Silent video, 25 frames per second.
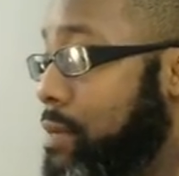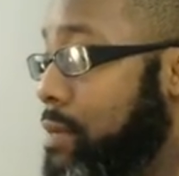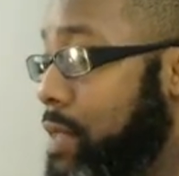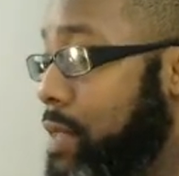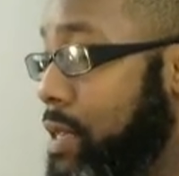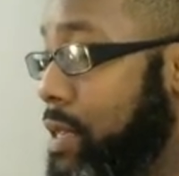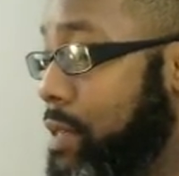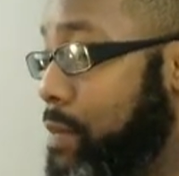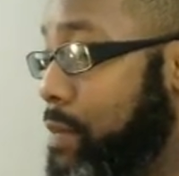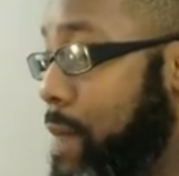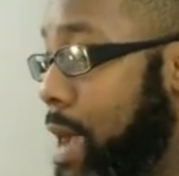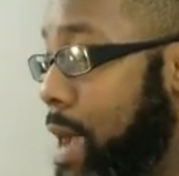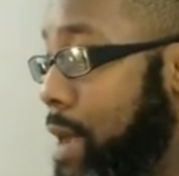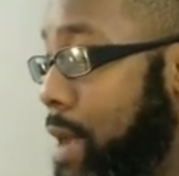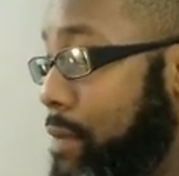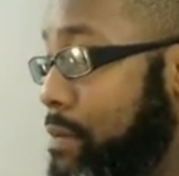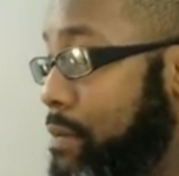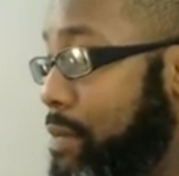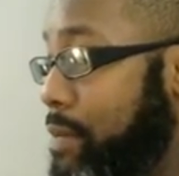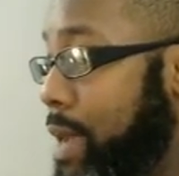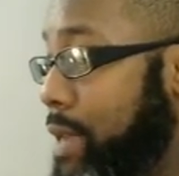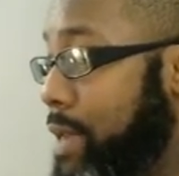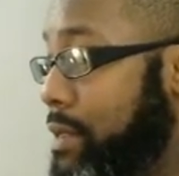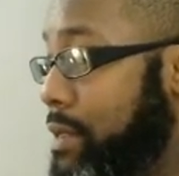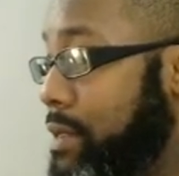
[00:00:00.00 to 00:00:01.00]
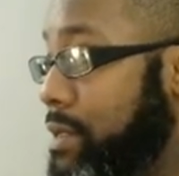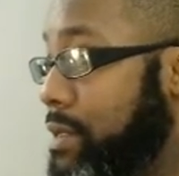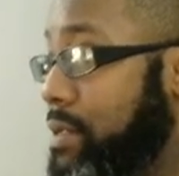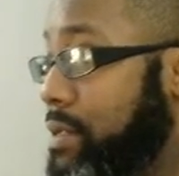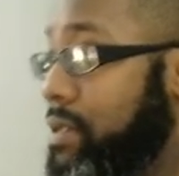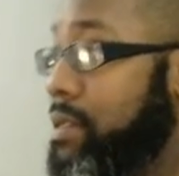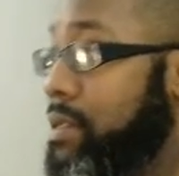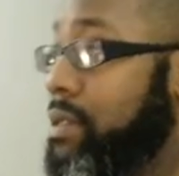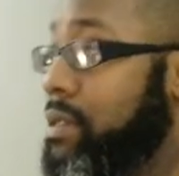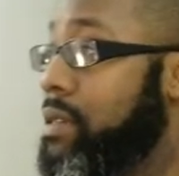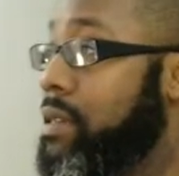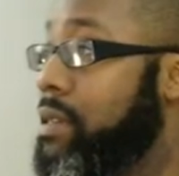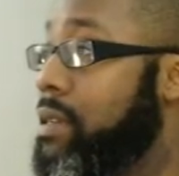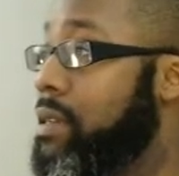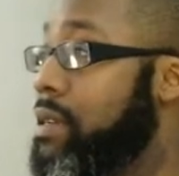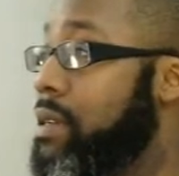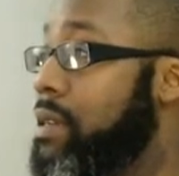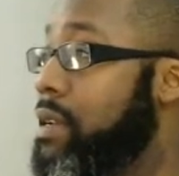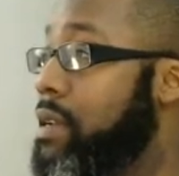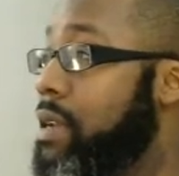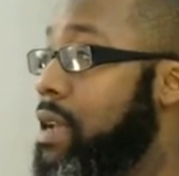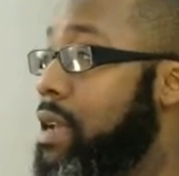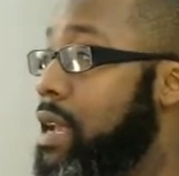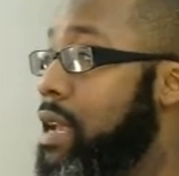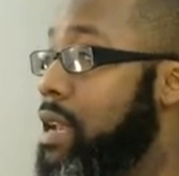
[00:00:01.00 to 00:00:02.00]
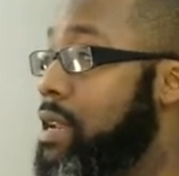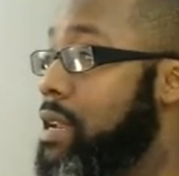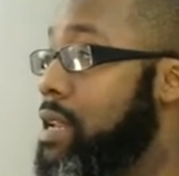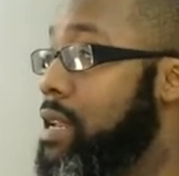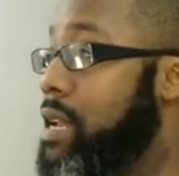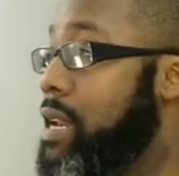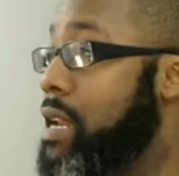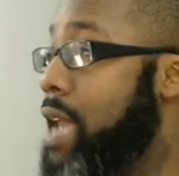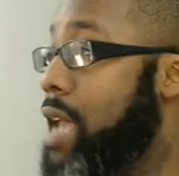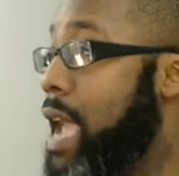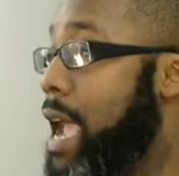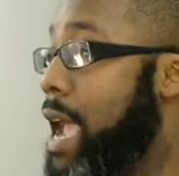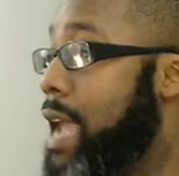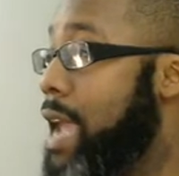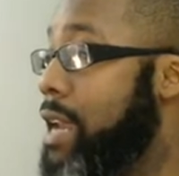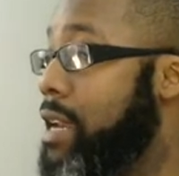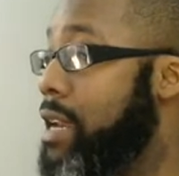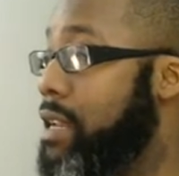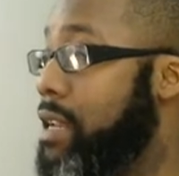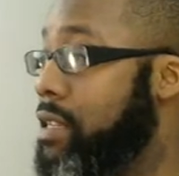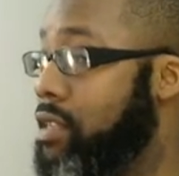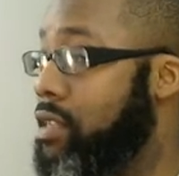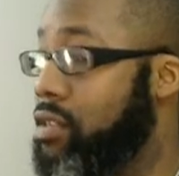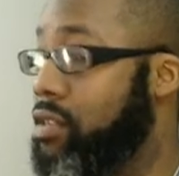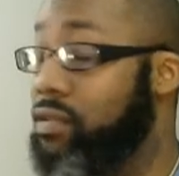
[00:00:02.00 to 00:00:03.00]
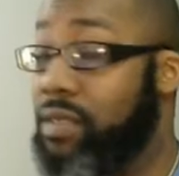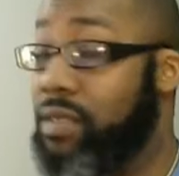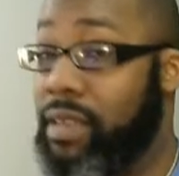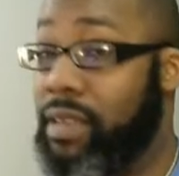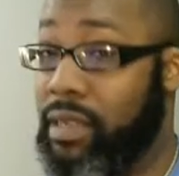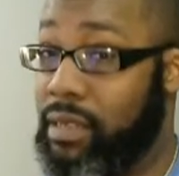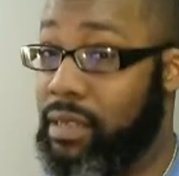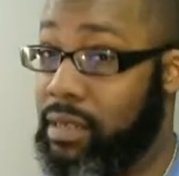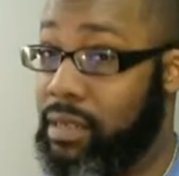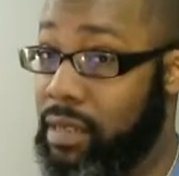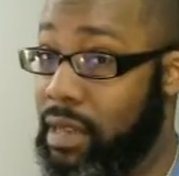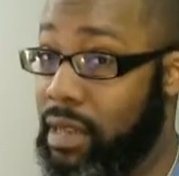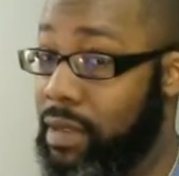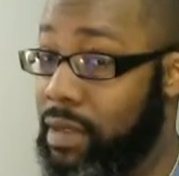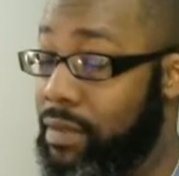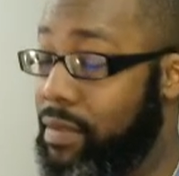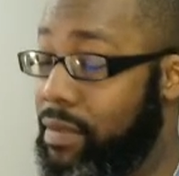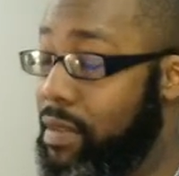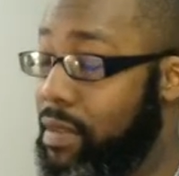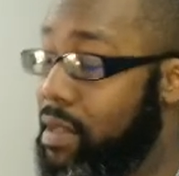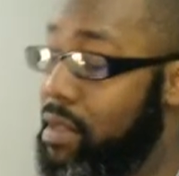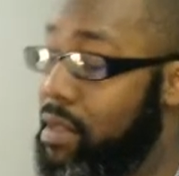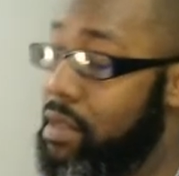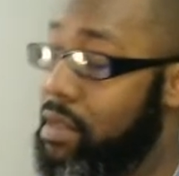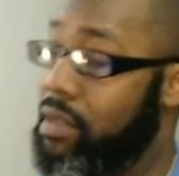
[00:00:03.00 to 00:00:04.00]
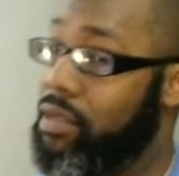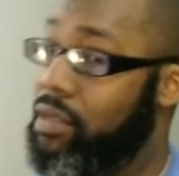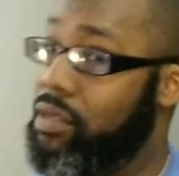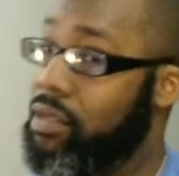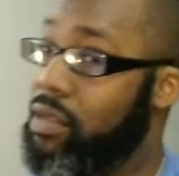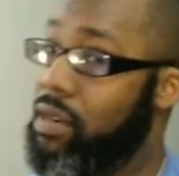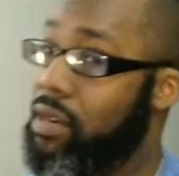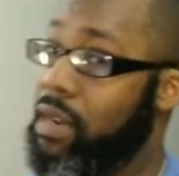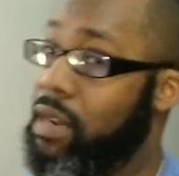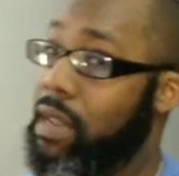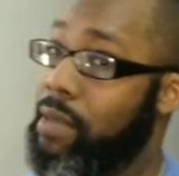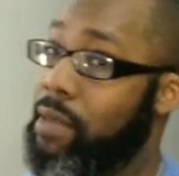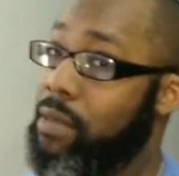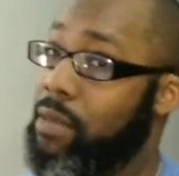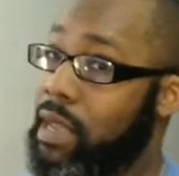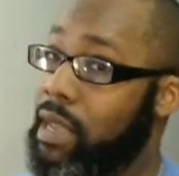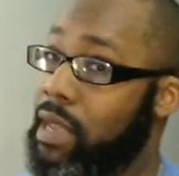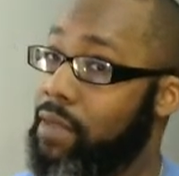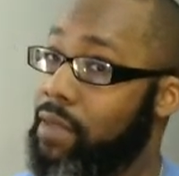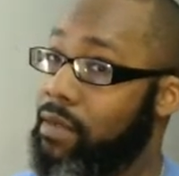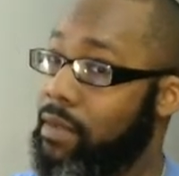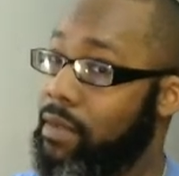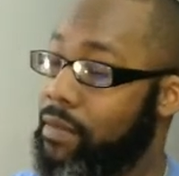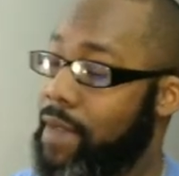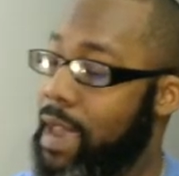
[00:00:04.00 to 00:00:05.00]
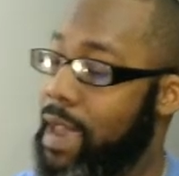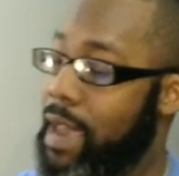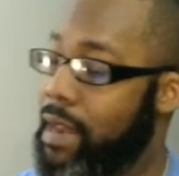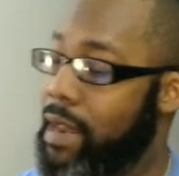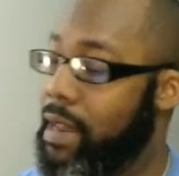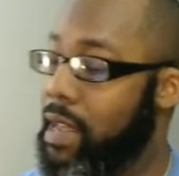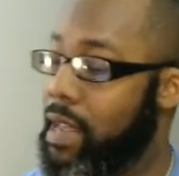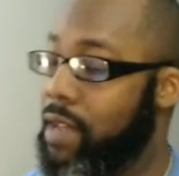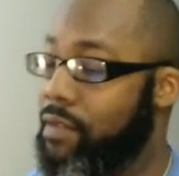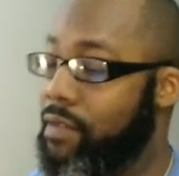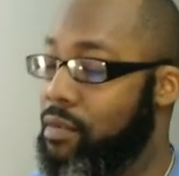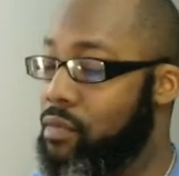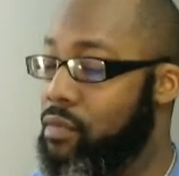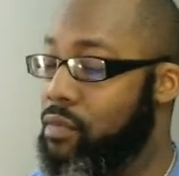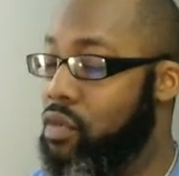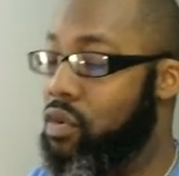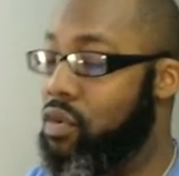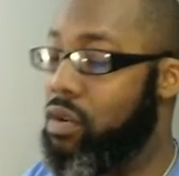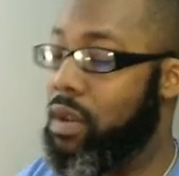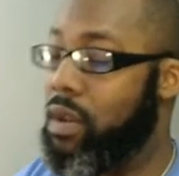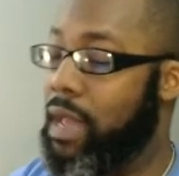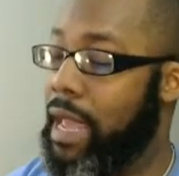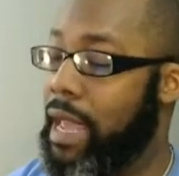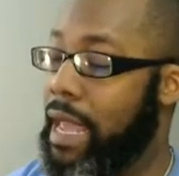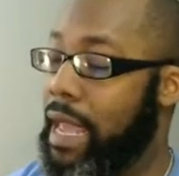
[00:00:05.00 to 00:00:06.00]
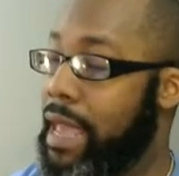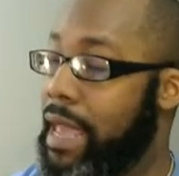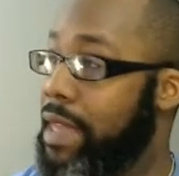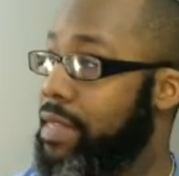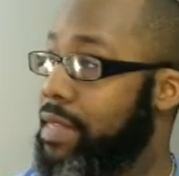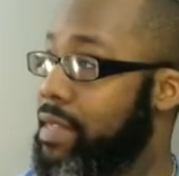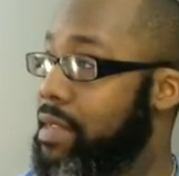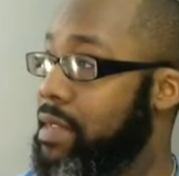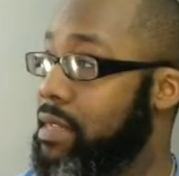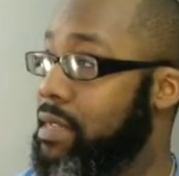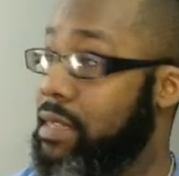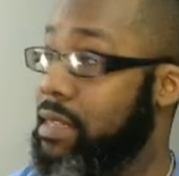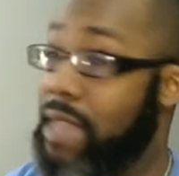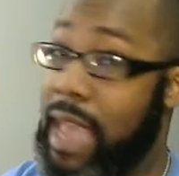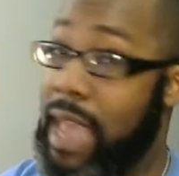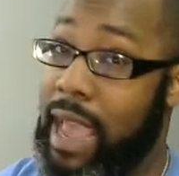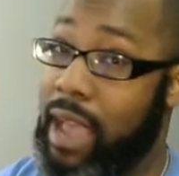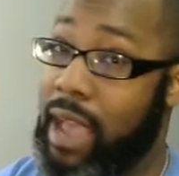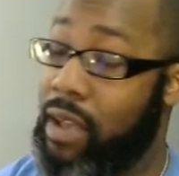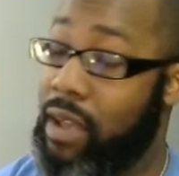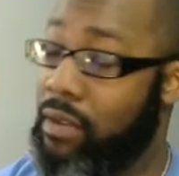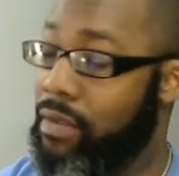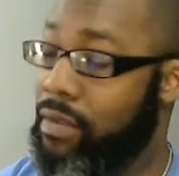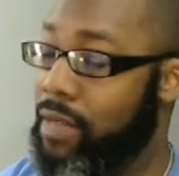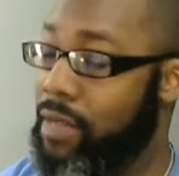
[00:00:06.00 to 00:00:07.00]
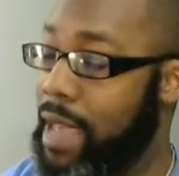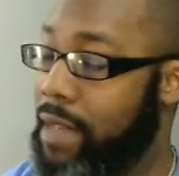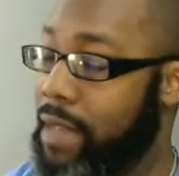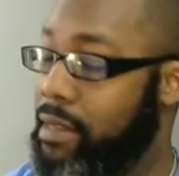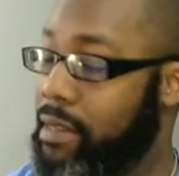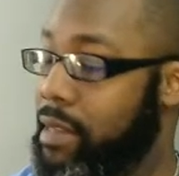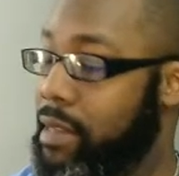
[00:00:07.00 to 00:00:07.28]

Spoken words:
these bottom basses, and then added it to the synth so that it would even fatten it even more, and this is how that